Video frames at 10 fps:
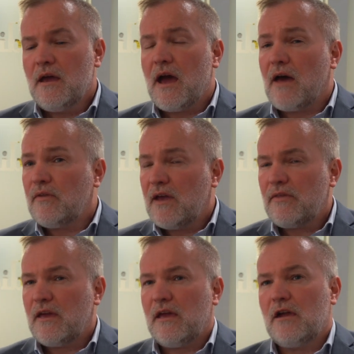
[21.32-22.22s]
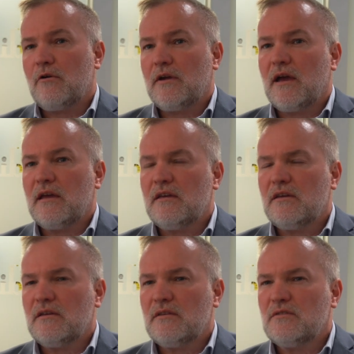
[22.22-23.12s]
The other area
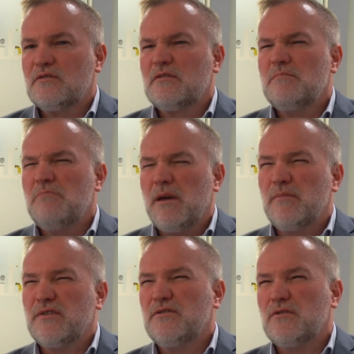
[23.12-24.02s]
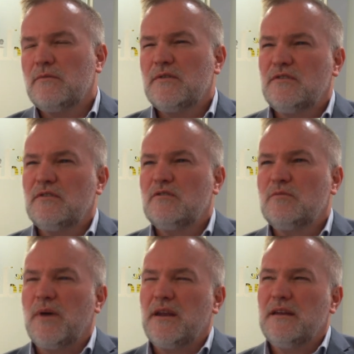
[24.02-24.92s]
is member services,
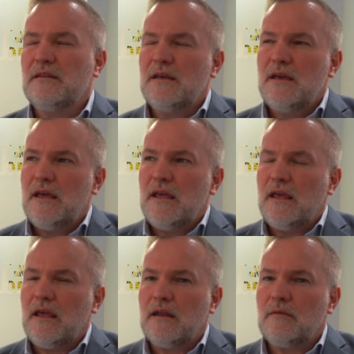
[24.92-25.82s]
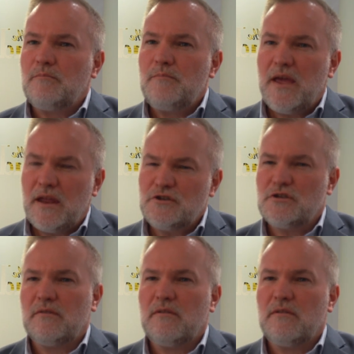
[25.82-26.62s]
but in pension,